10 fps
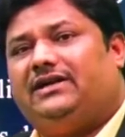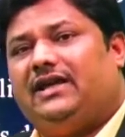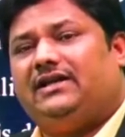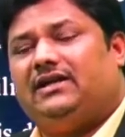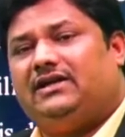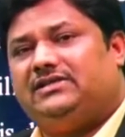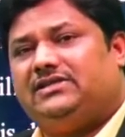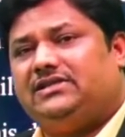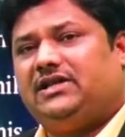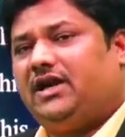take the
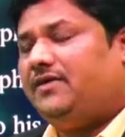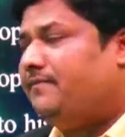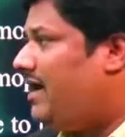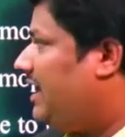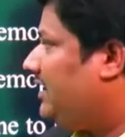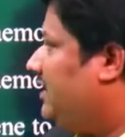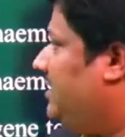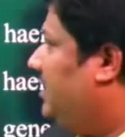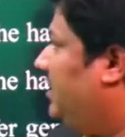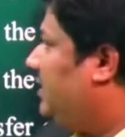decision and mark
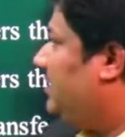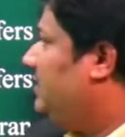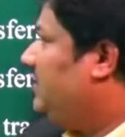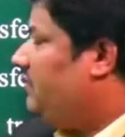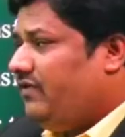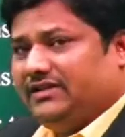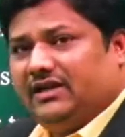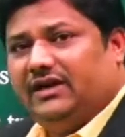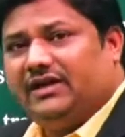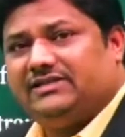here whether
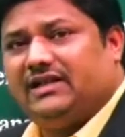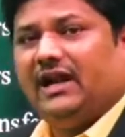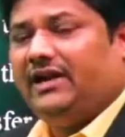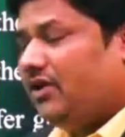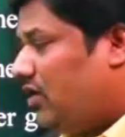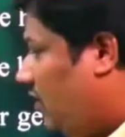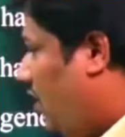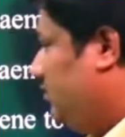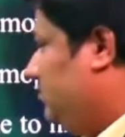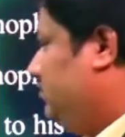it is right or wrong.